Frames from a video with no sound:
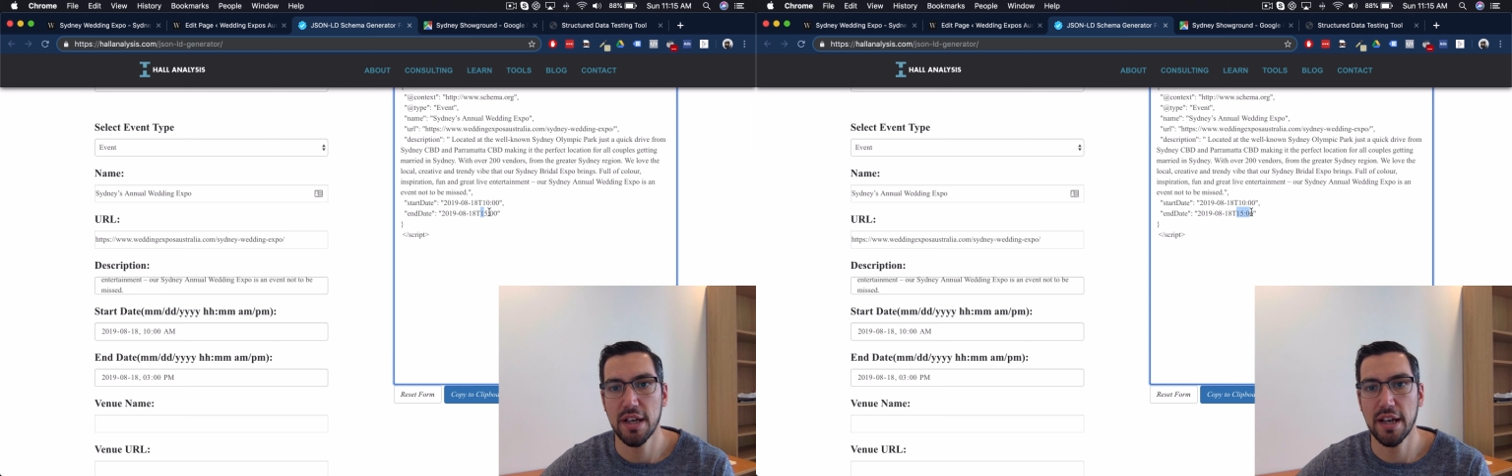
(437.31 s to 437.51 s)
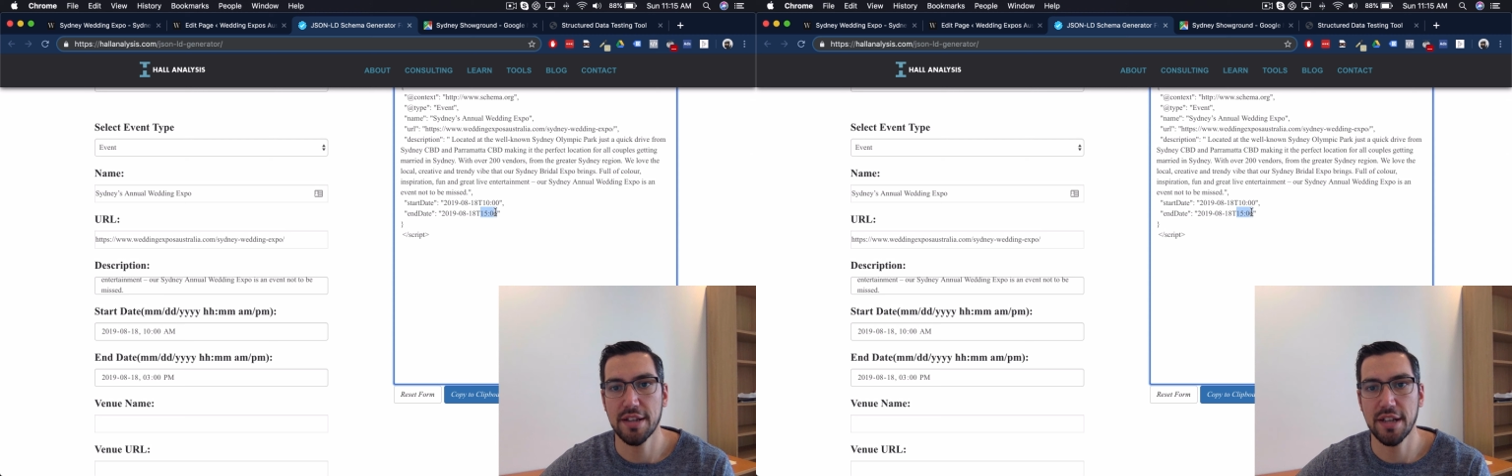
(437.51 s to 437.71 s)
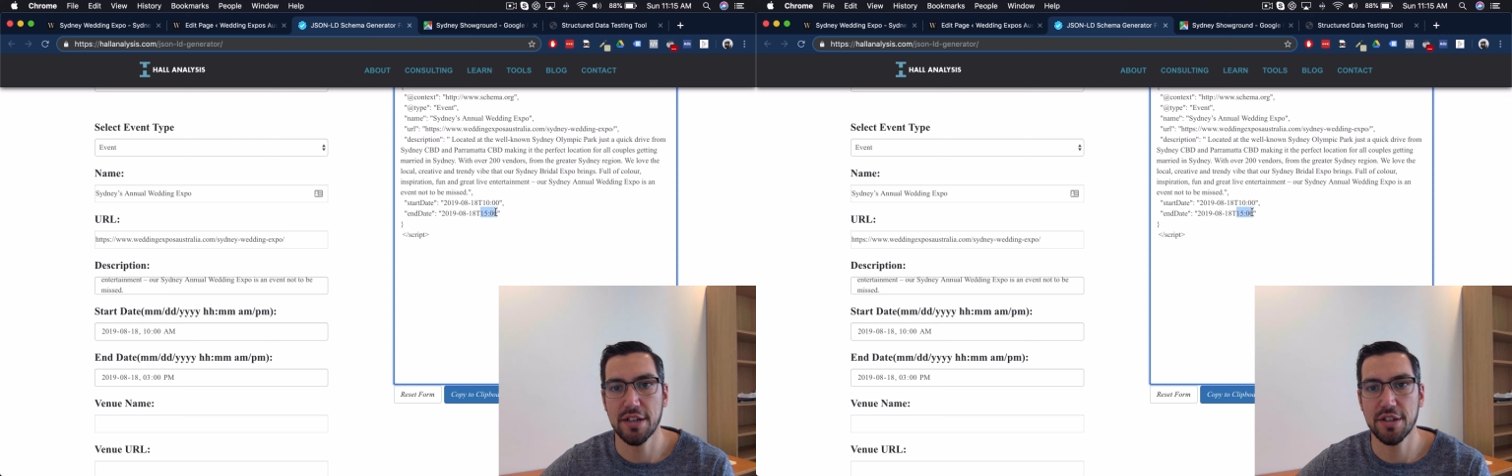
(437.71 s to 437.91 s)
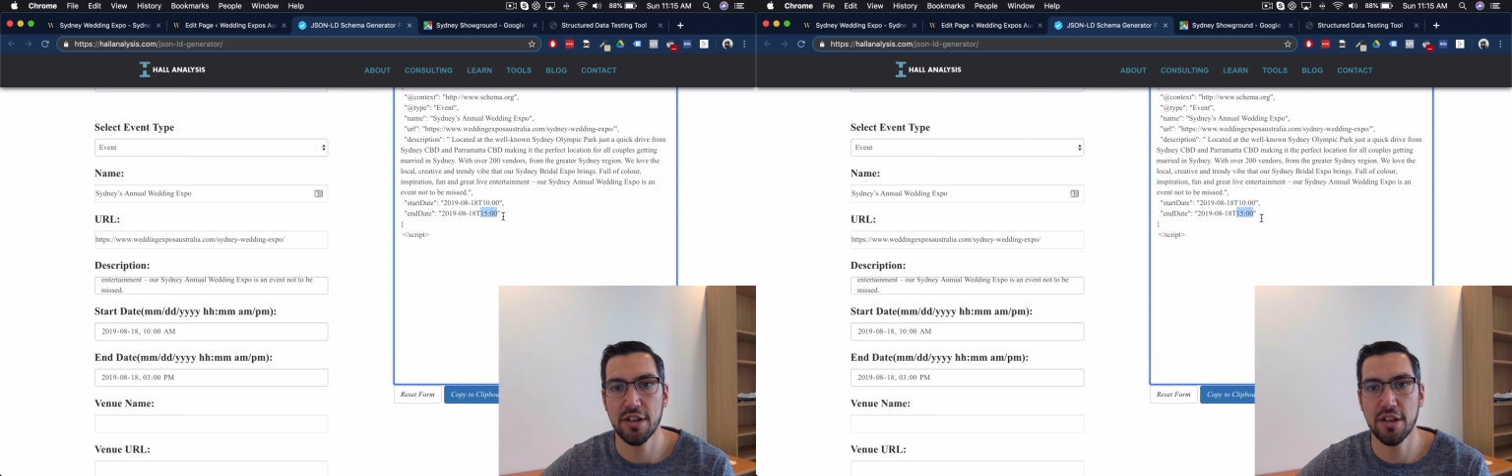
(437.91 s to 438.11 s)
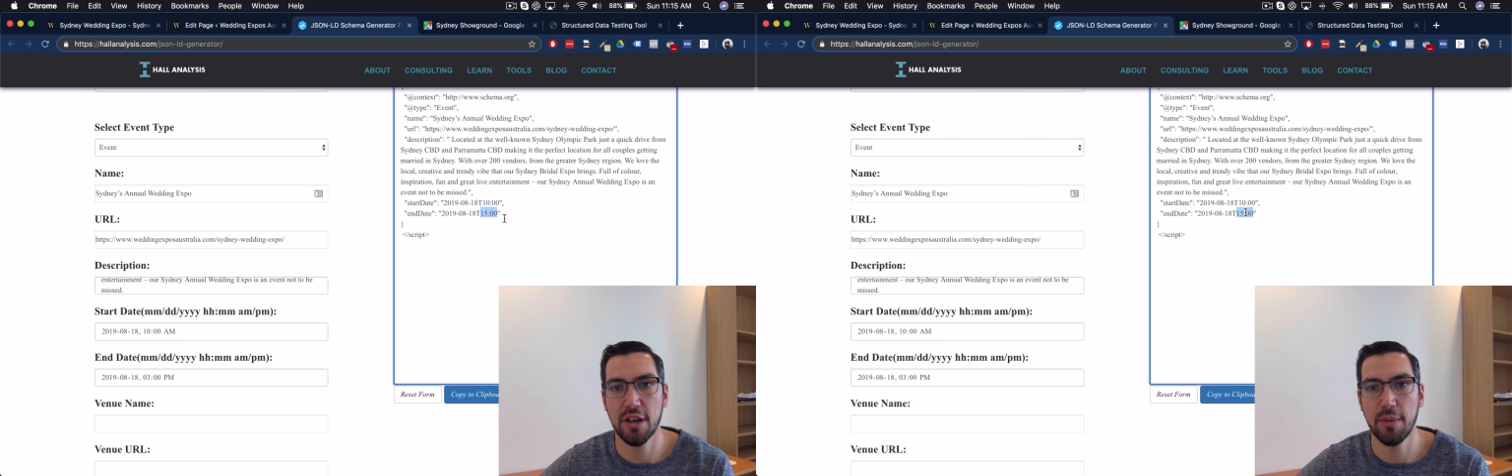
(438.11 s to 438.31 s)
it's actually
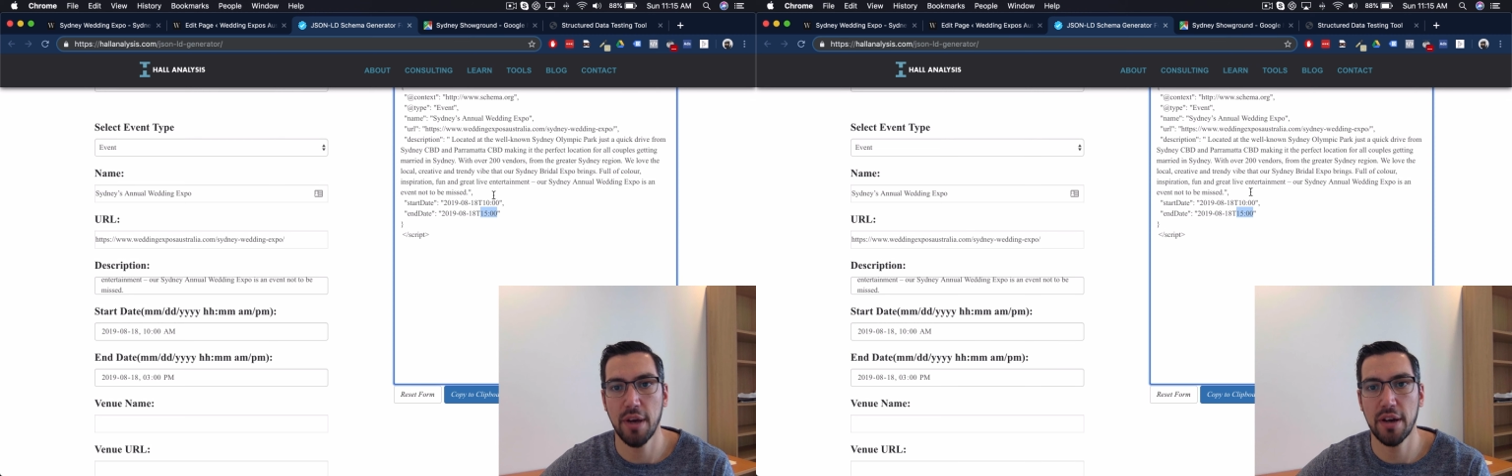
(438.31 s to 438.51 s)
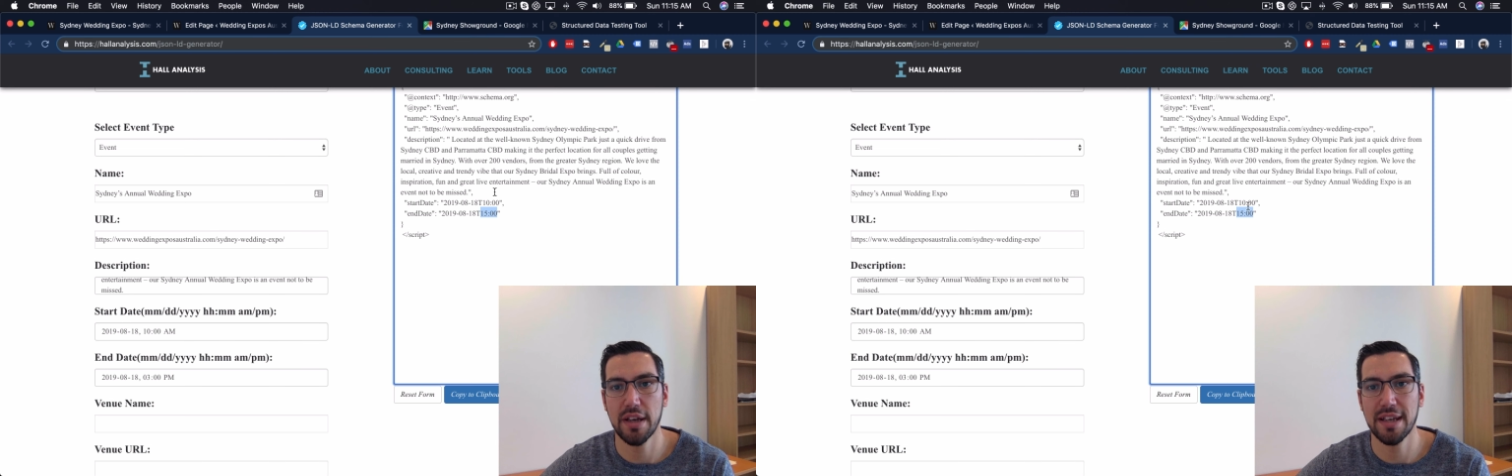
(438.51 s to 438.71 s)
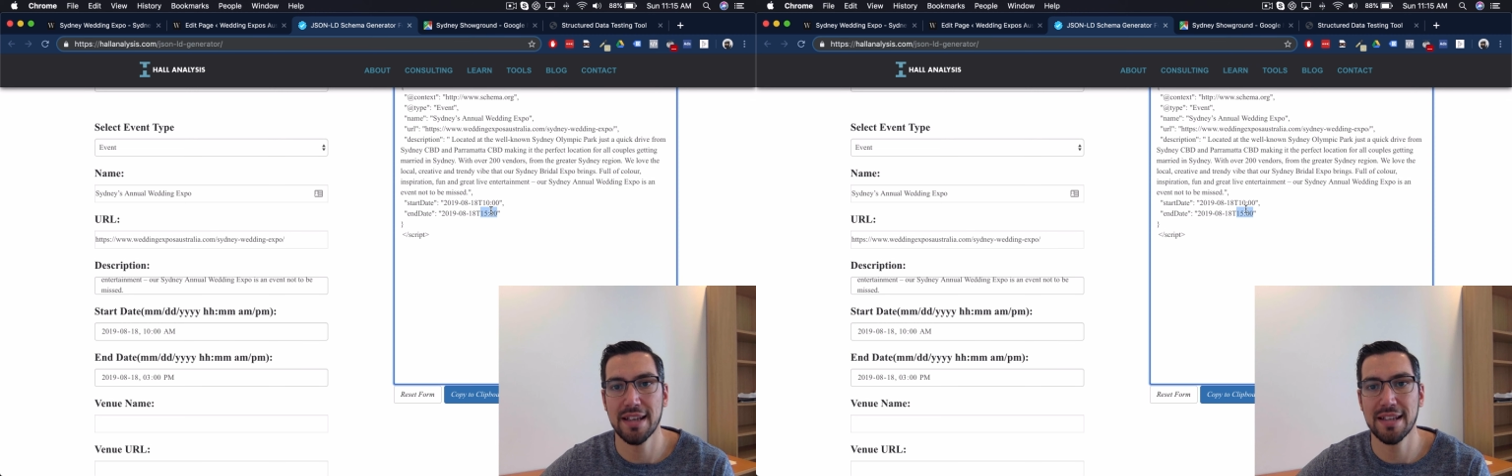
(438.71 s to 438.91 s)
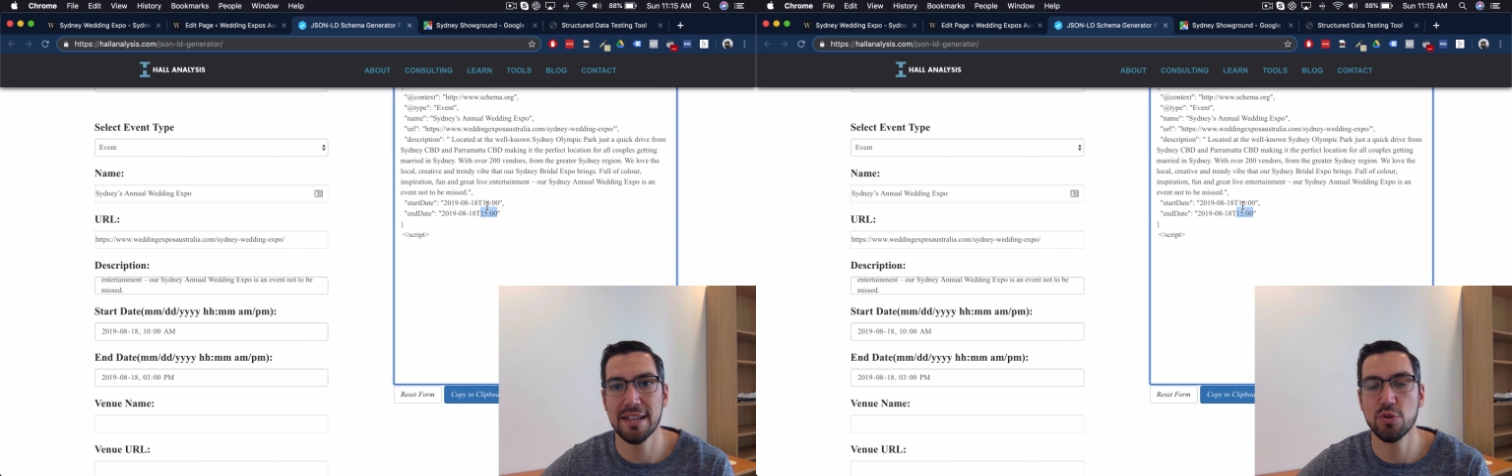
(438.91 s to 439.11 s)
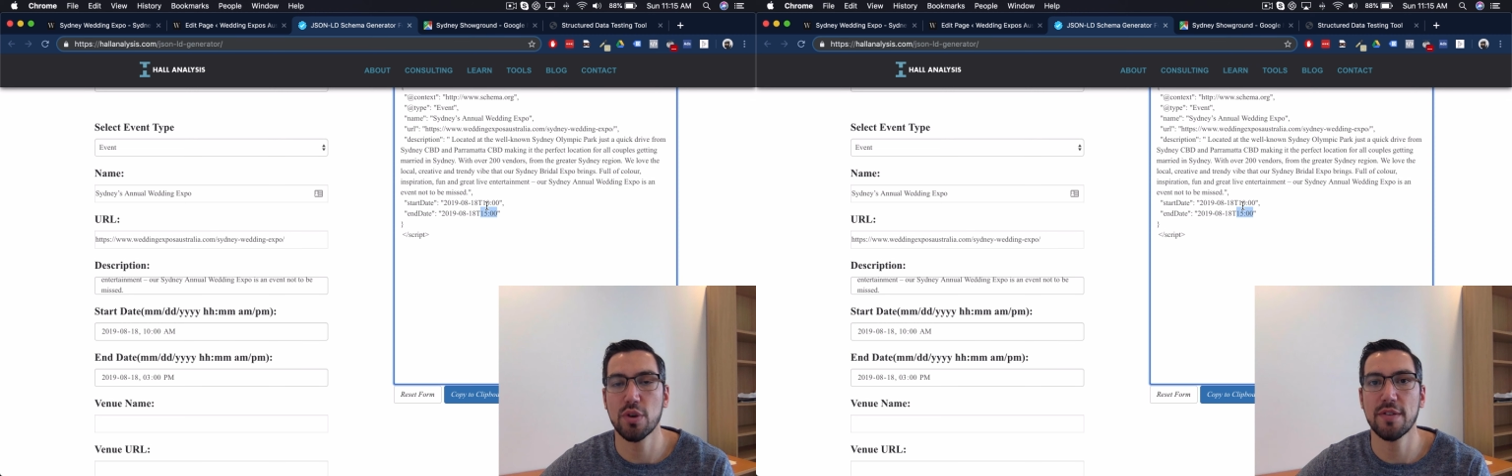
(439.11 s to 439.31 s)
going to come out in the
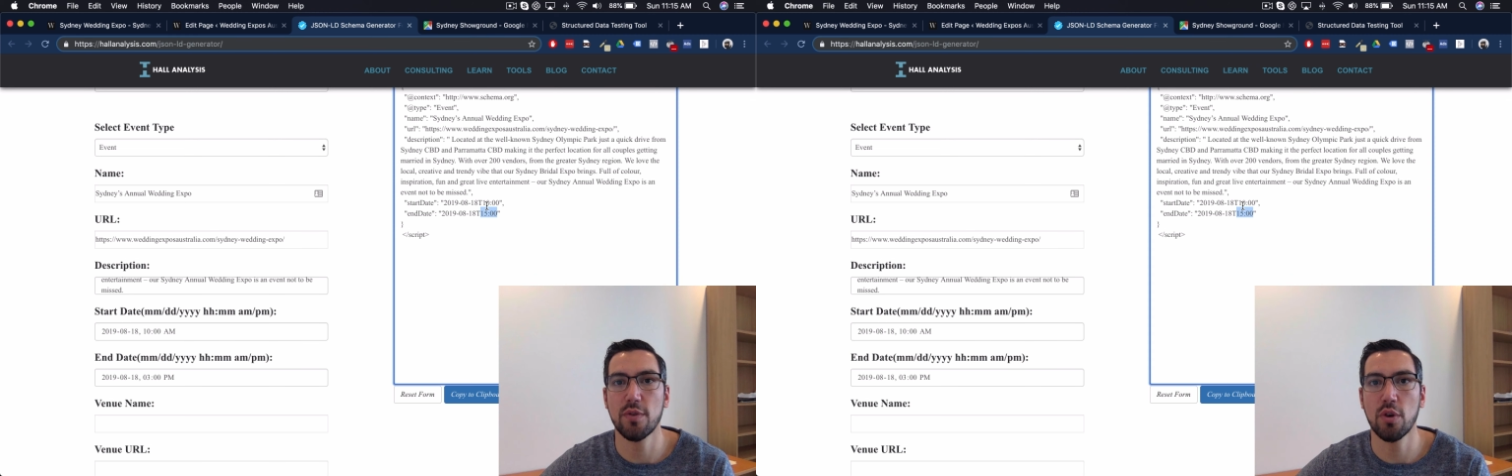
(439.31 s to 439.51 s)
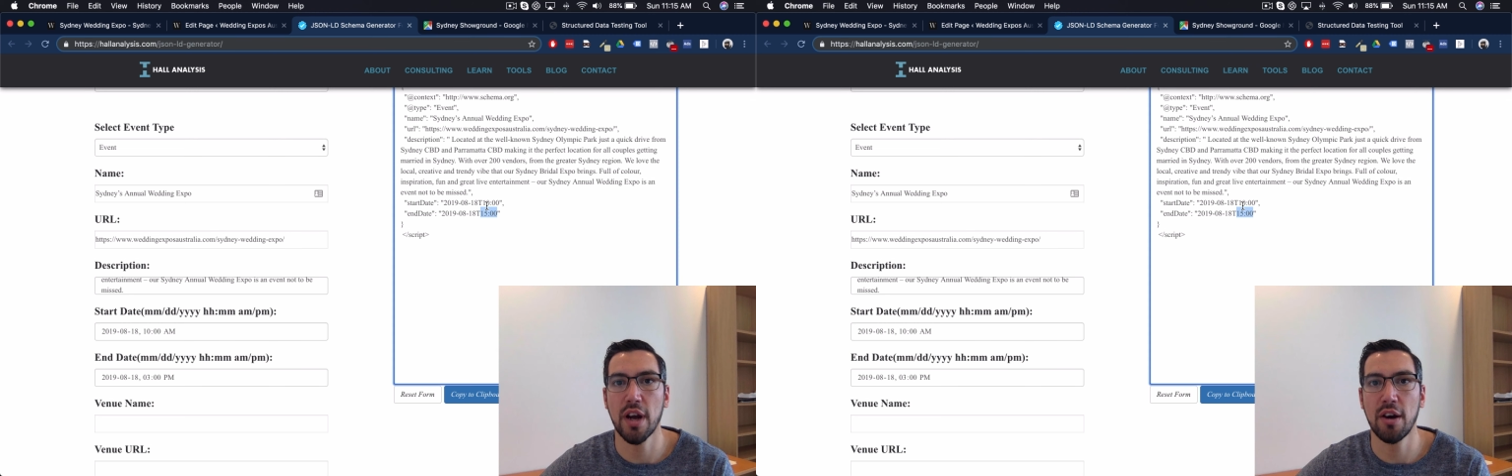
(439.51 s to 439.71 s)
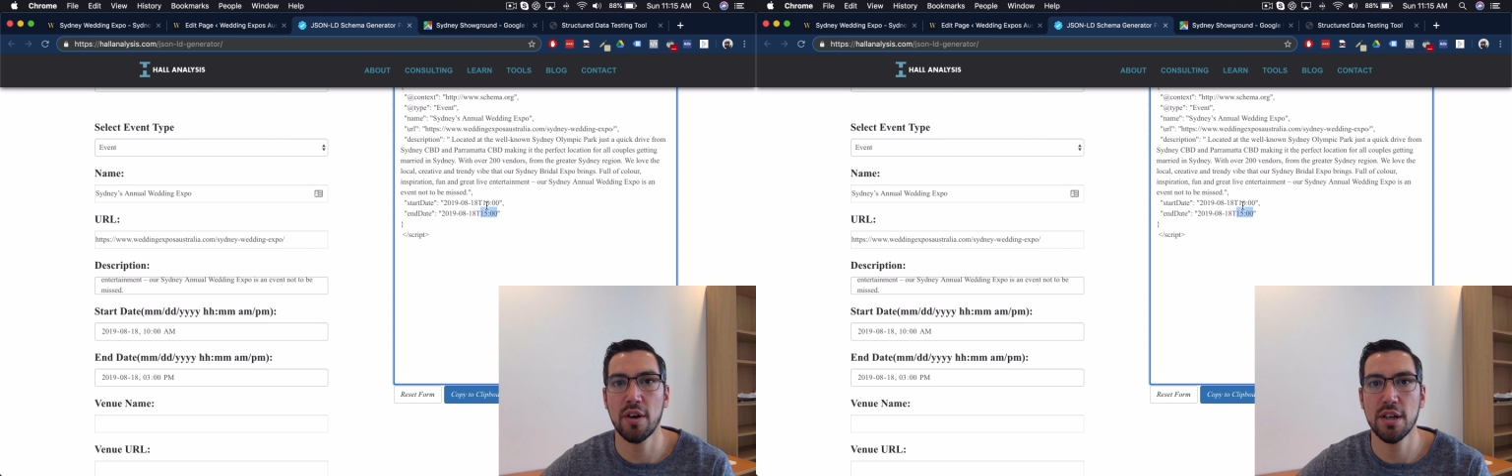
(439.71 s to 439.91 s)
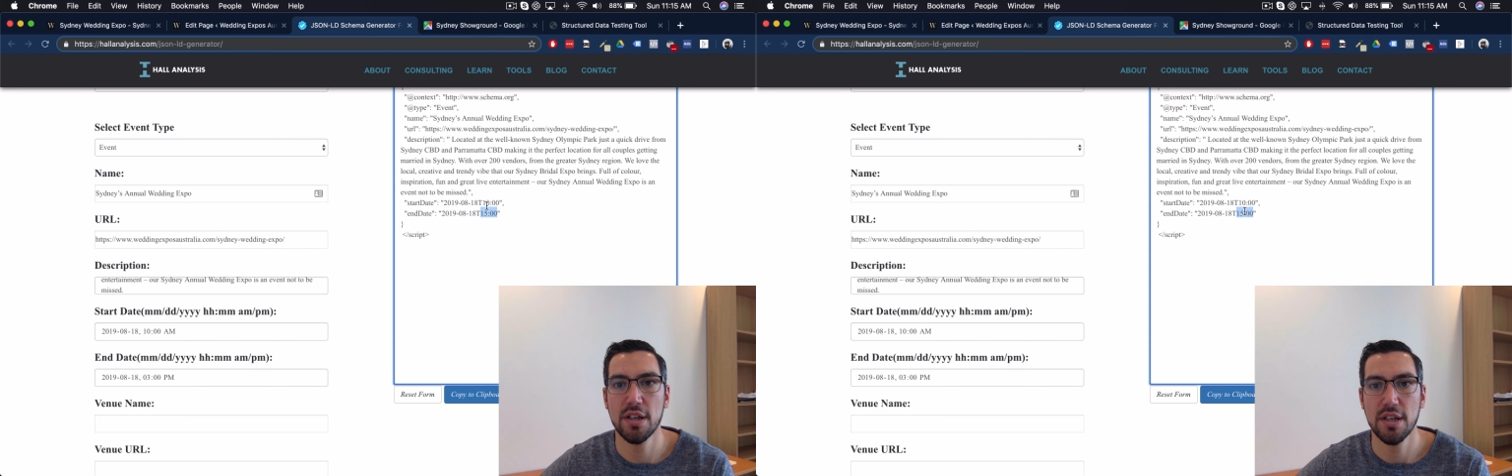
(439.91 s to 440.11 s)
24-hour